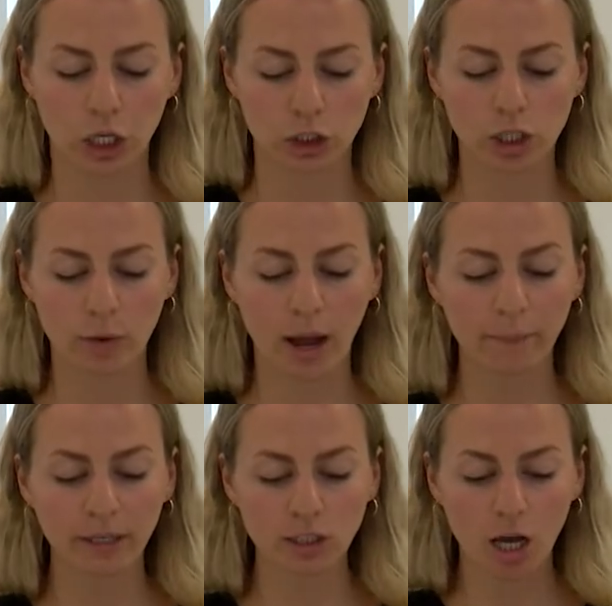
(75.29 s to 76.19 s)
So
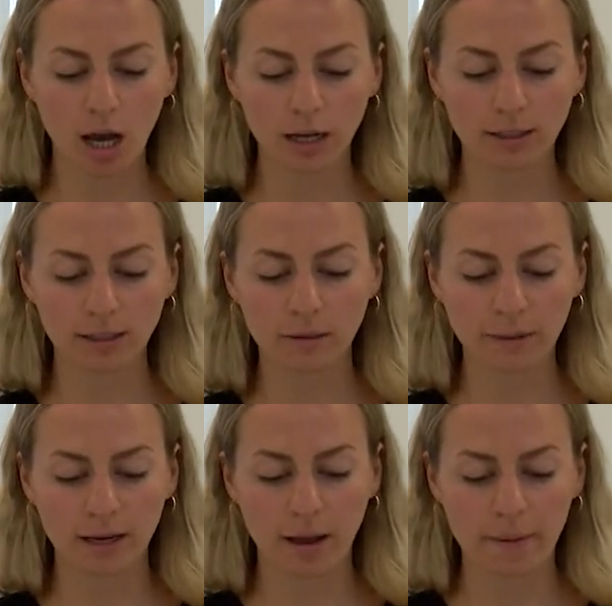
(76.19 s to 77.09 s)
I'm going to talk a little
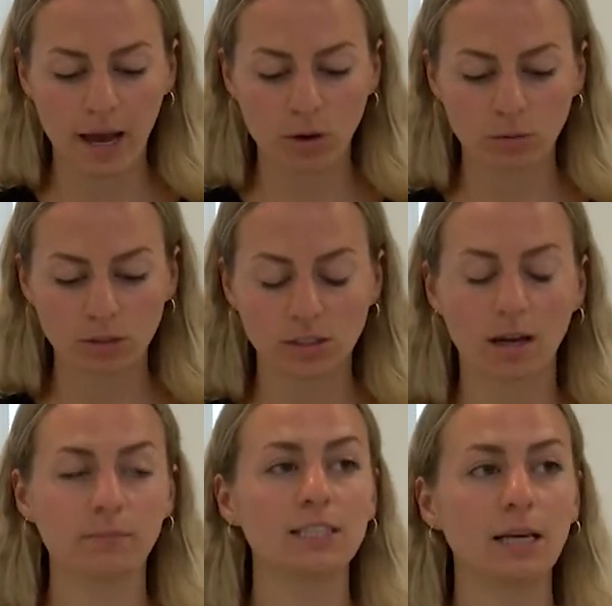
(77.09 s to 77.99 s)
bit about
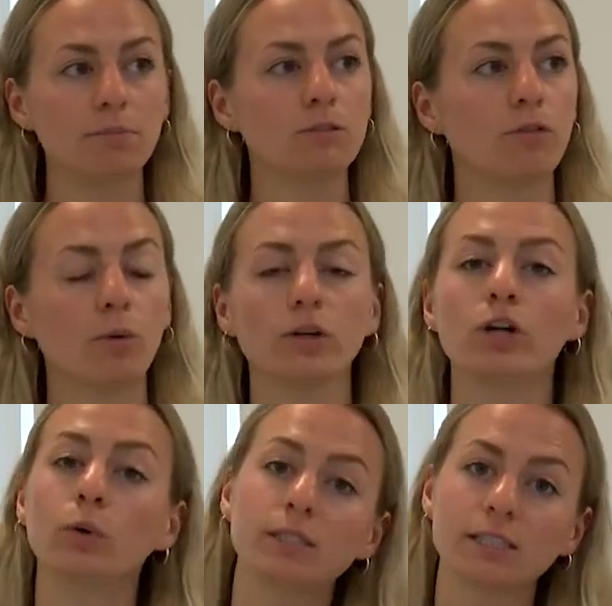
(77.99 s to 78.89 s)
some tips for
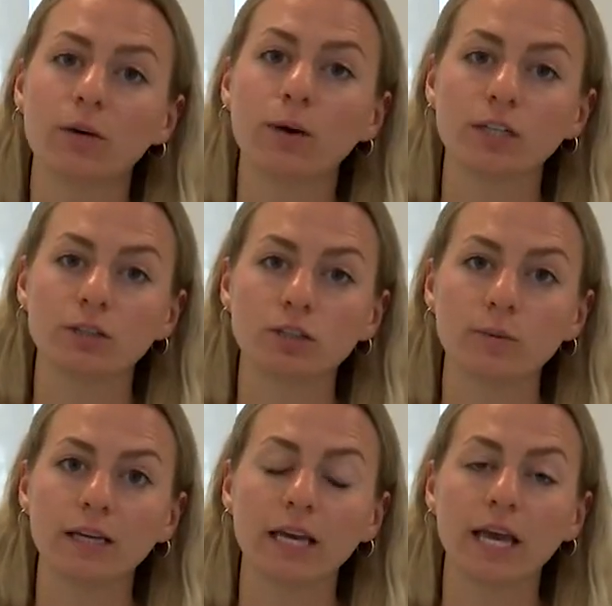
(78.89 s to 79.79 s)
noticing when you're
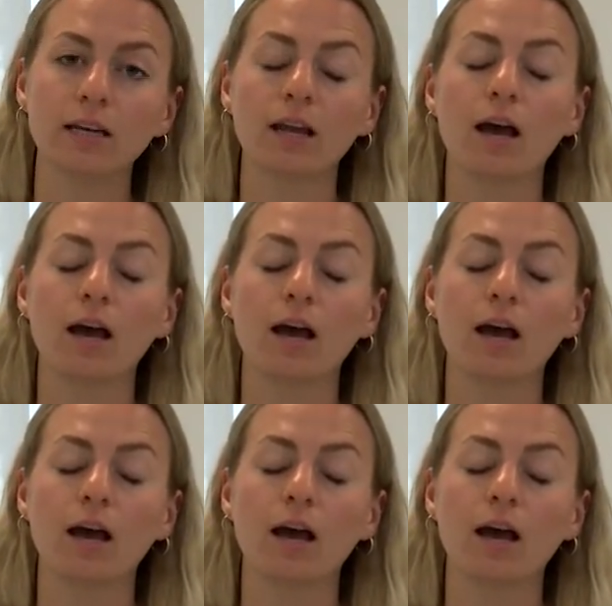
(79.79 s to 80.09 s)
doing it,